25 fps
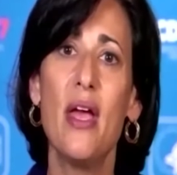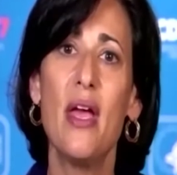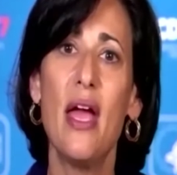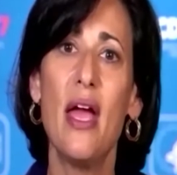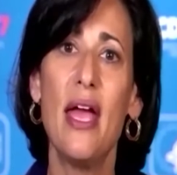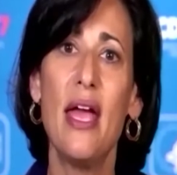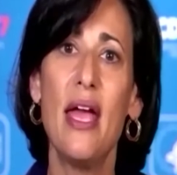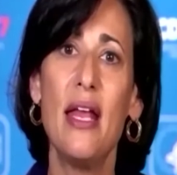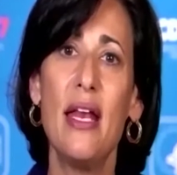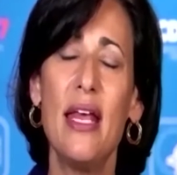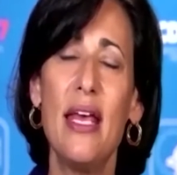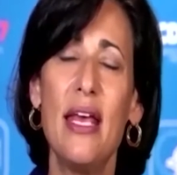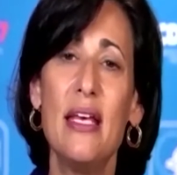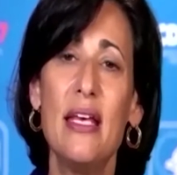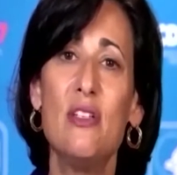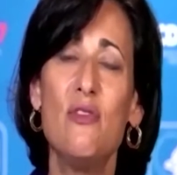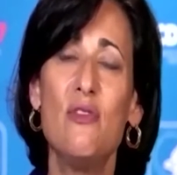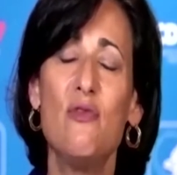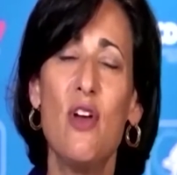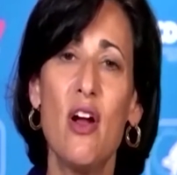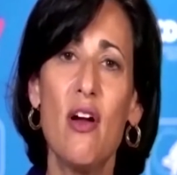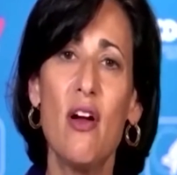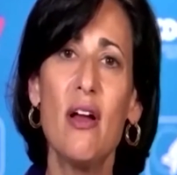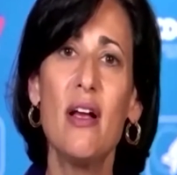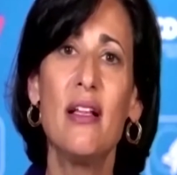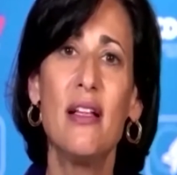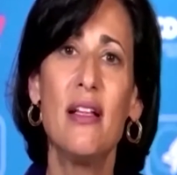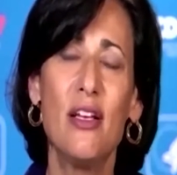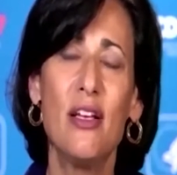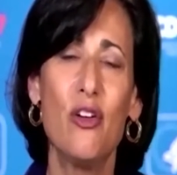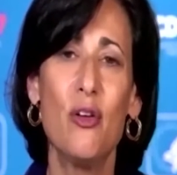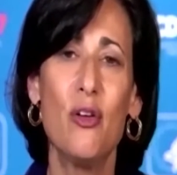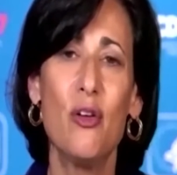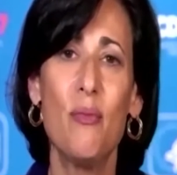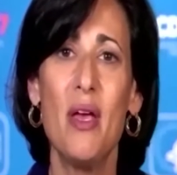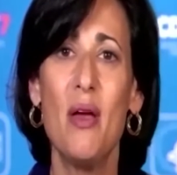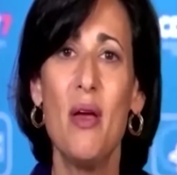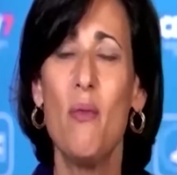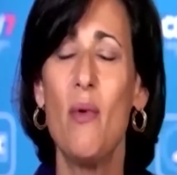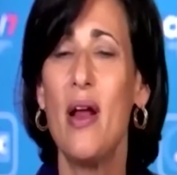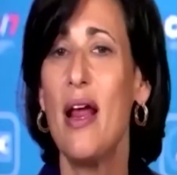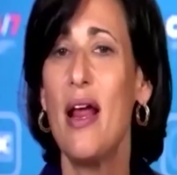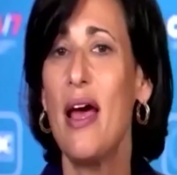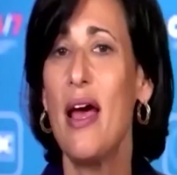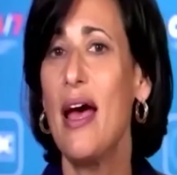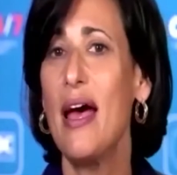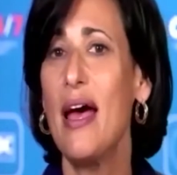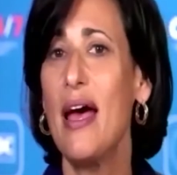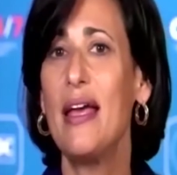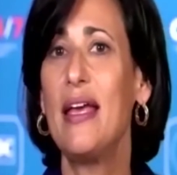It is very clear to me when
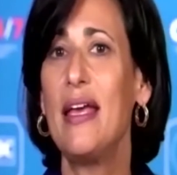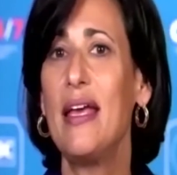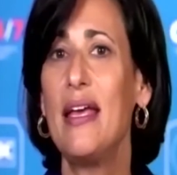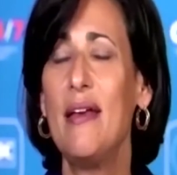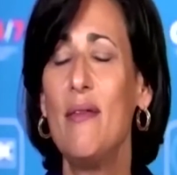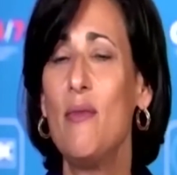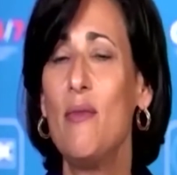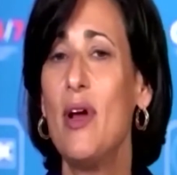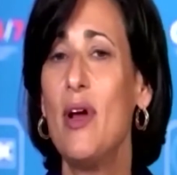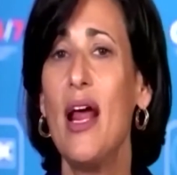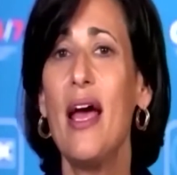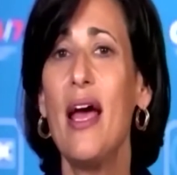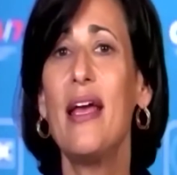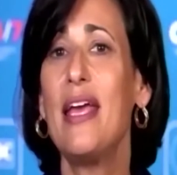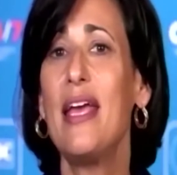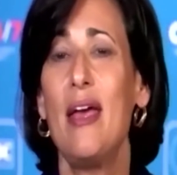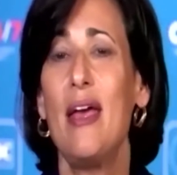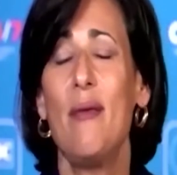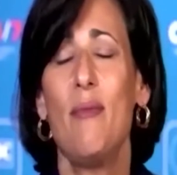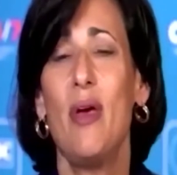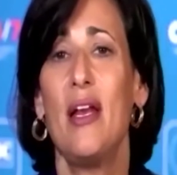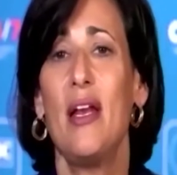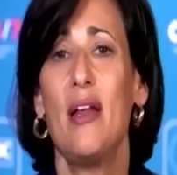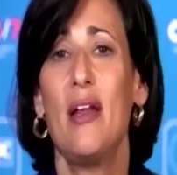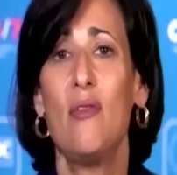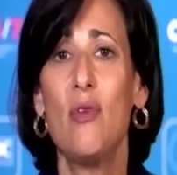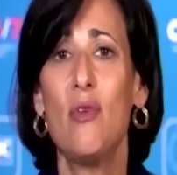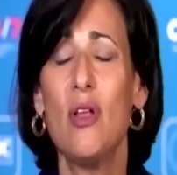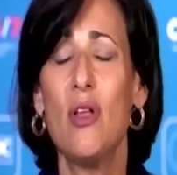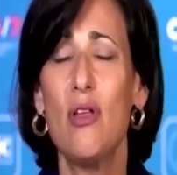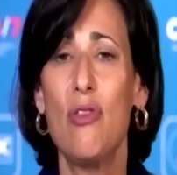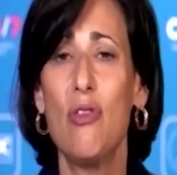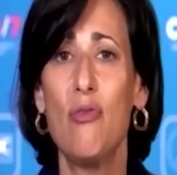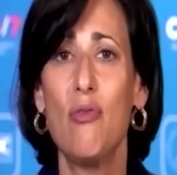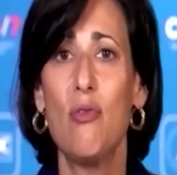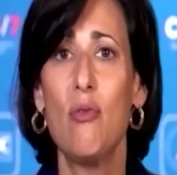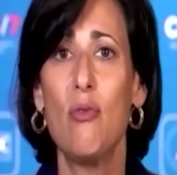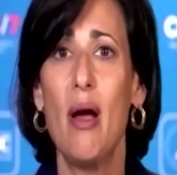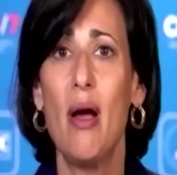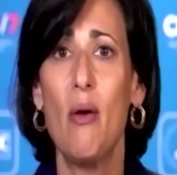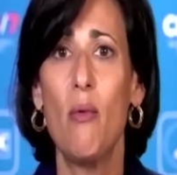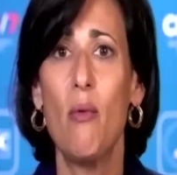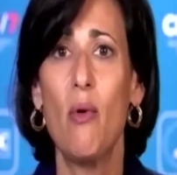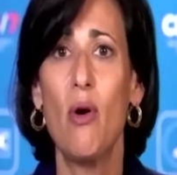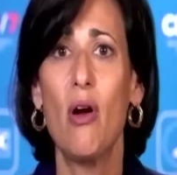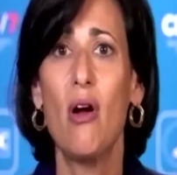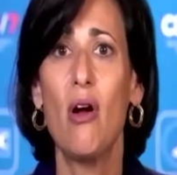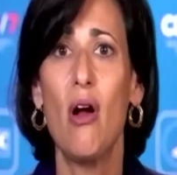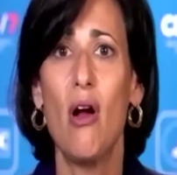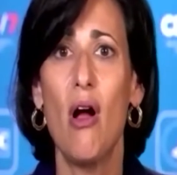I came in and really through my
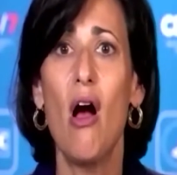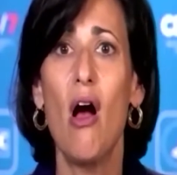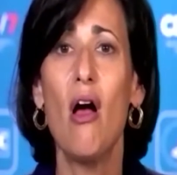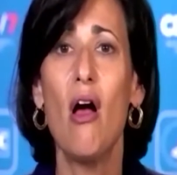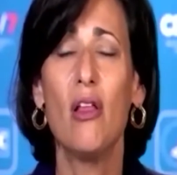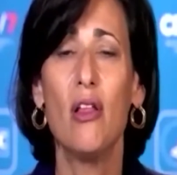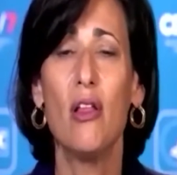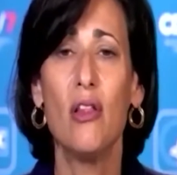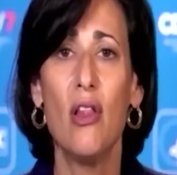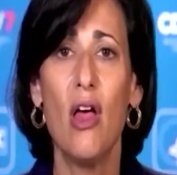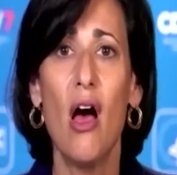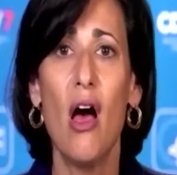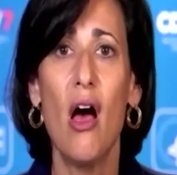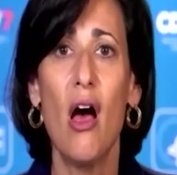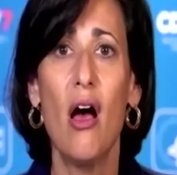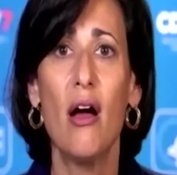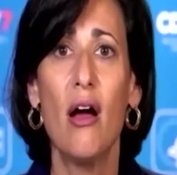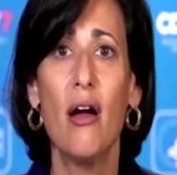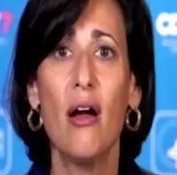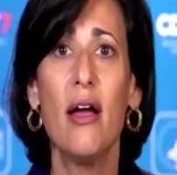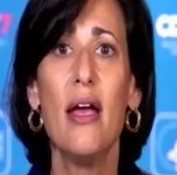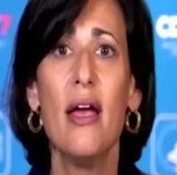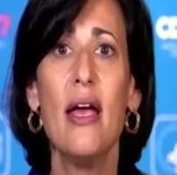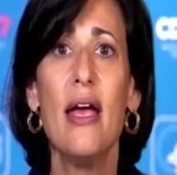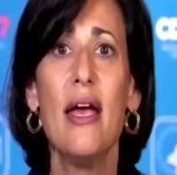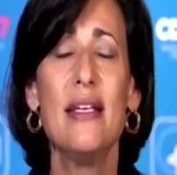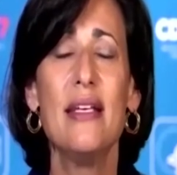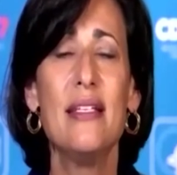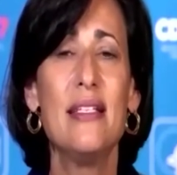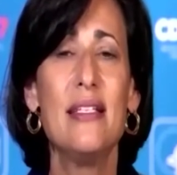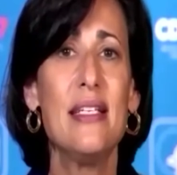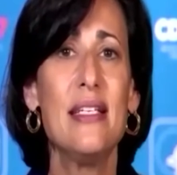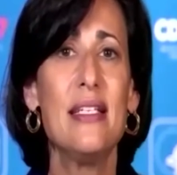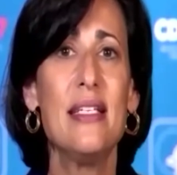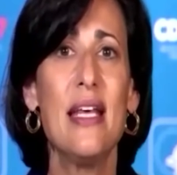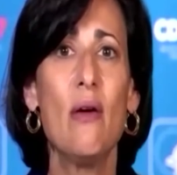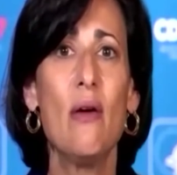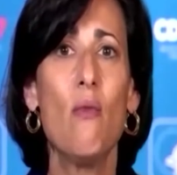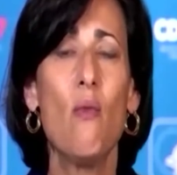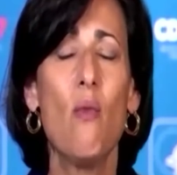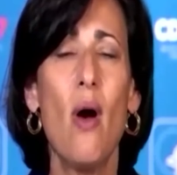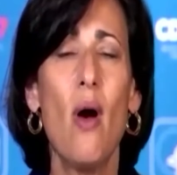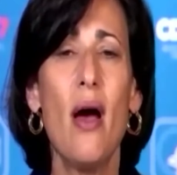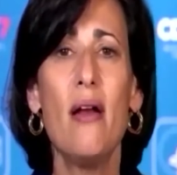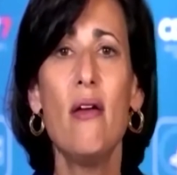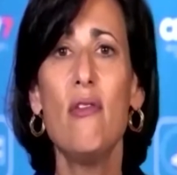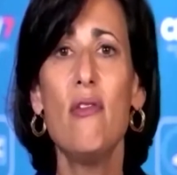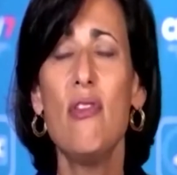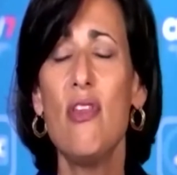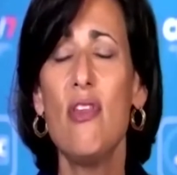work all along is to say,
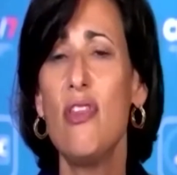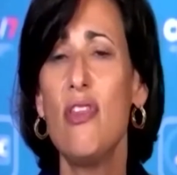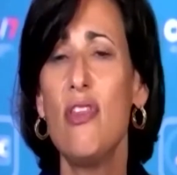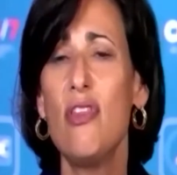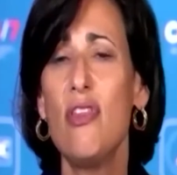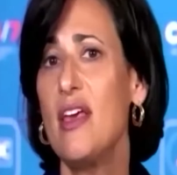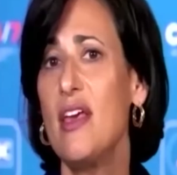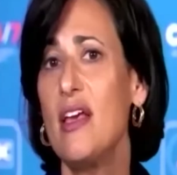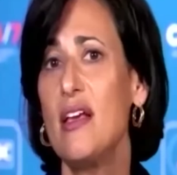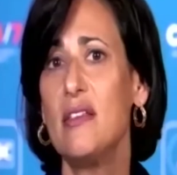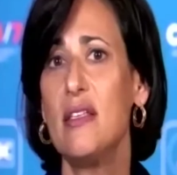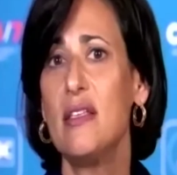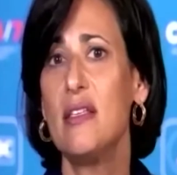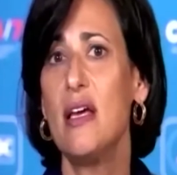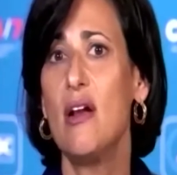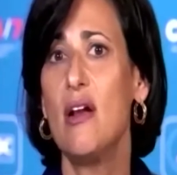what are the things that